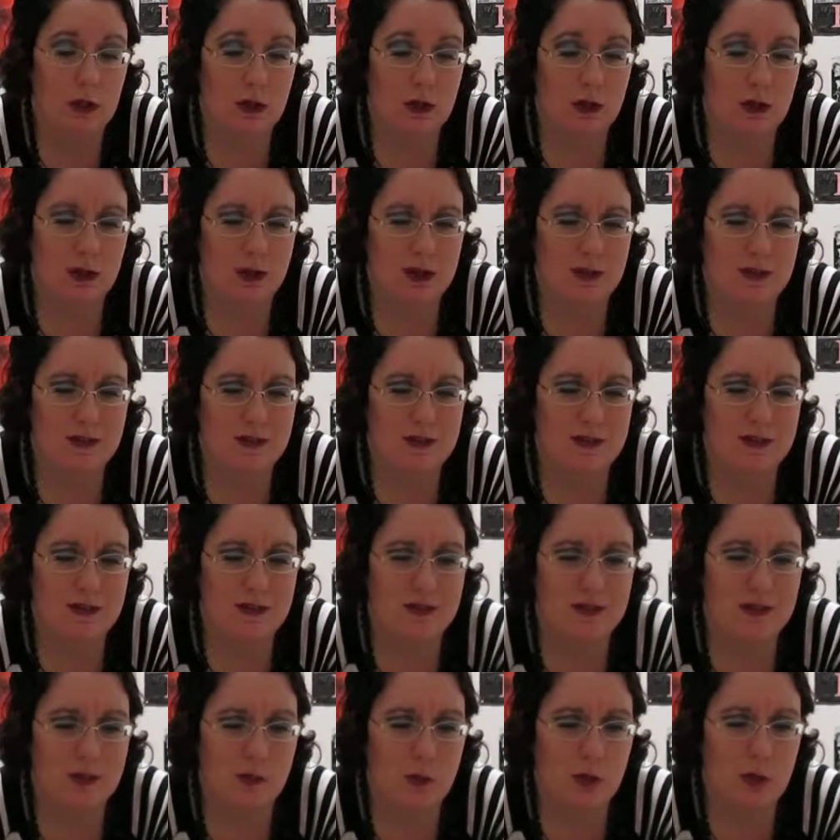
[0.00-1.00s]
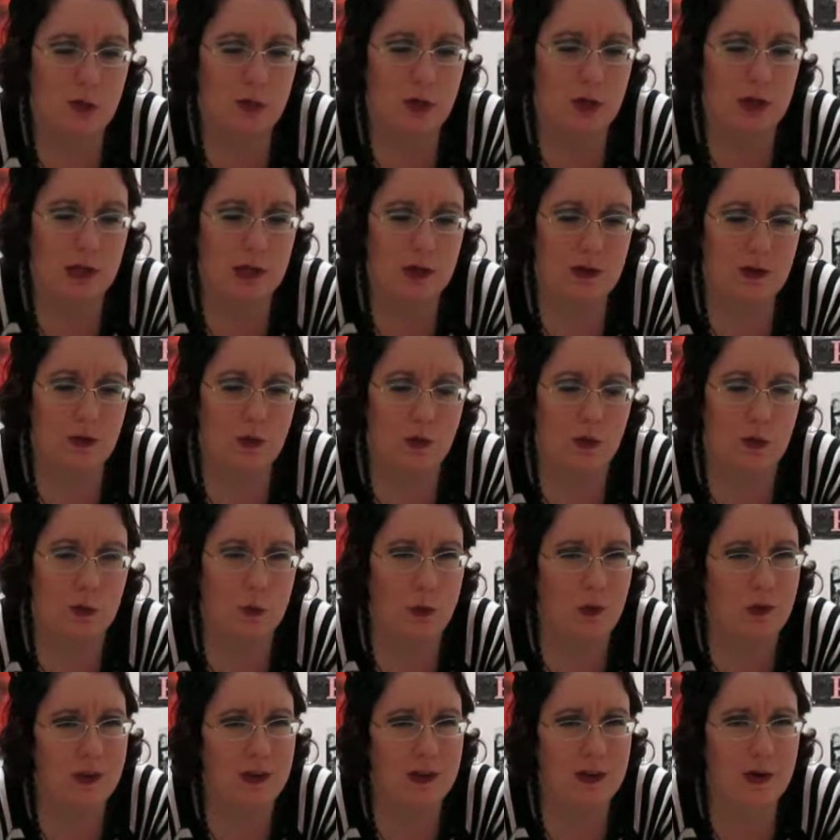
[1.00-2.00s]
it would bring the whole
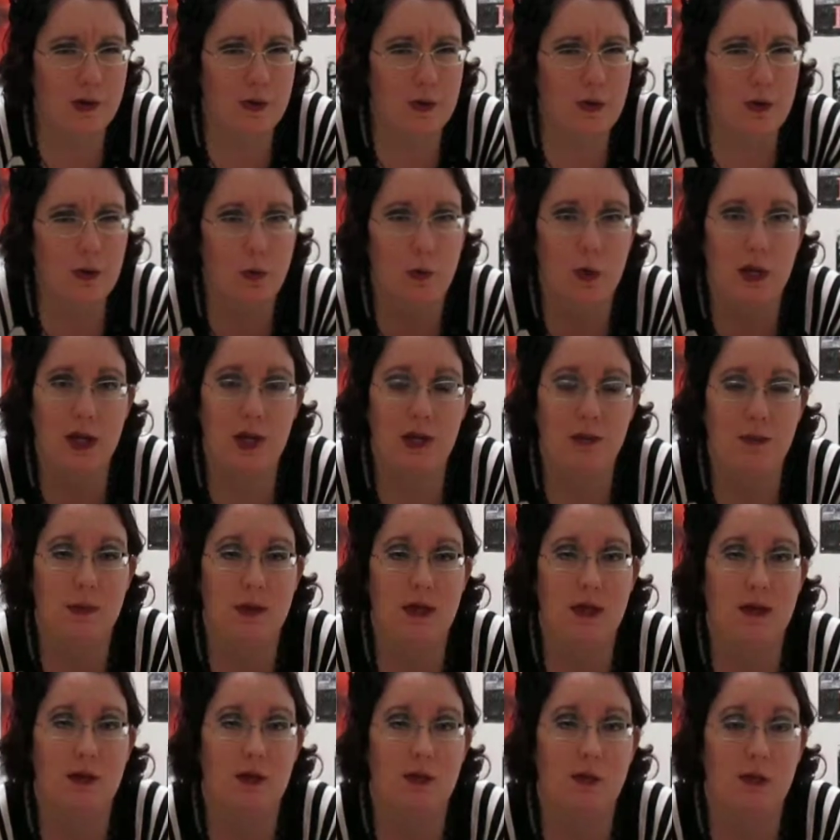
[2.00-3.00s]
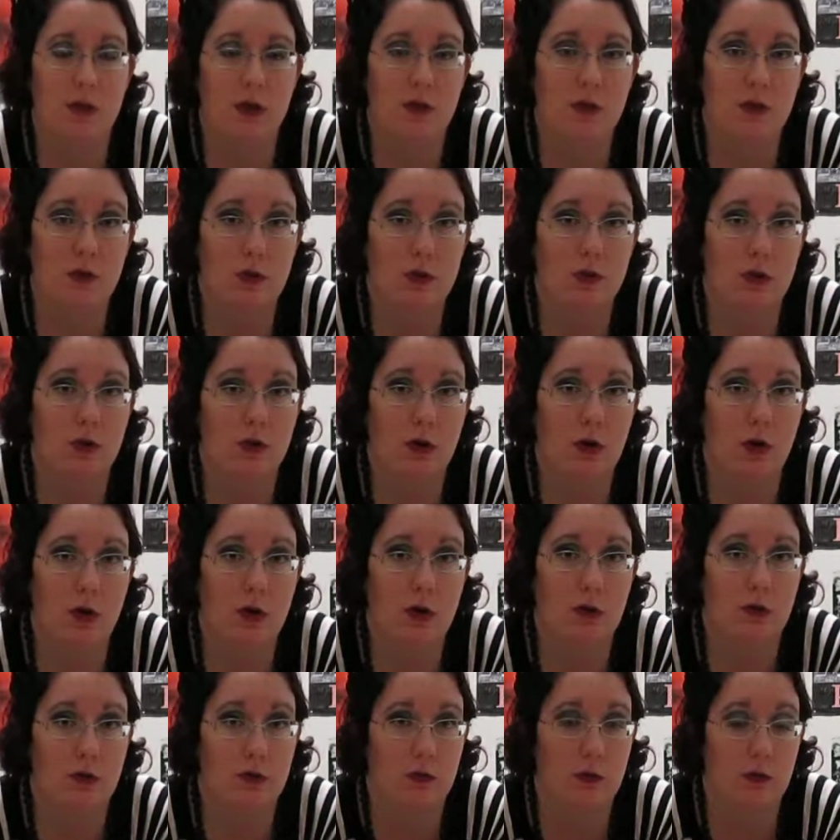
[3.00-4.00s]
movie down in a way, because every
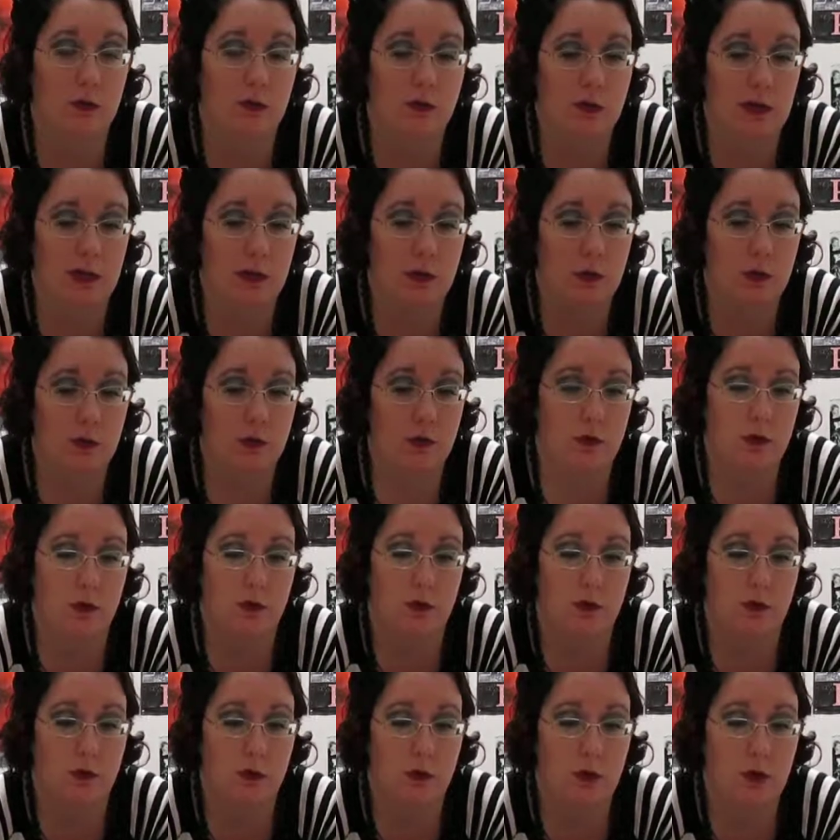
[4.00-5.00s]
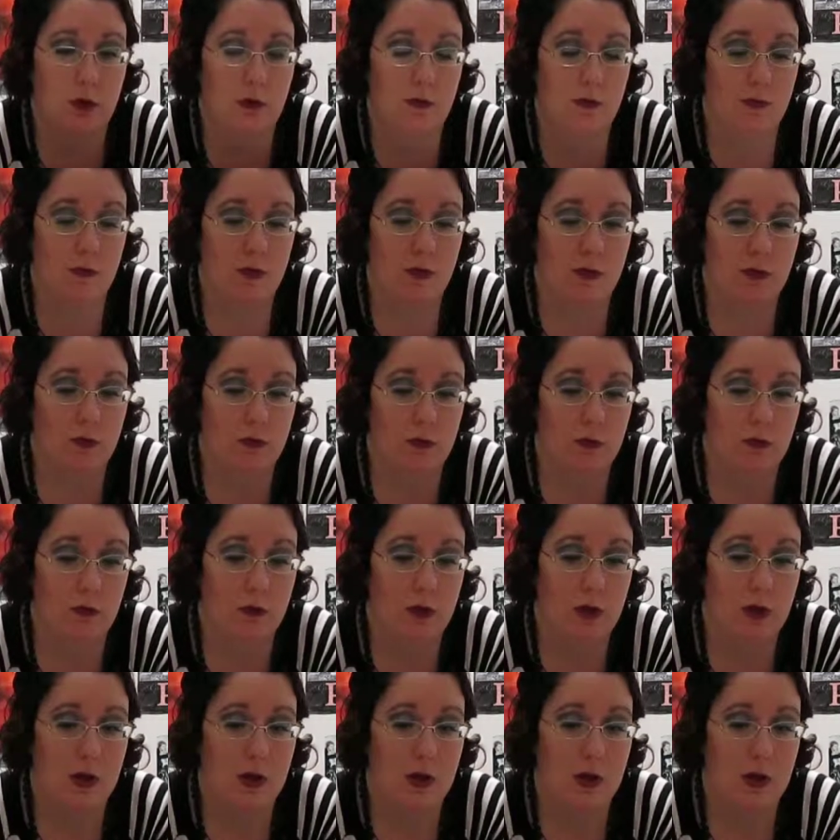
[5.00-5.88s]
song is so vital to the story of this.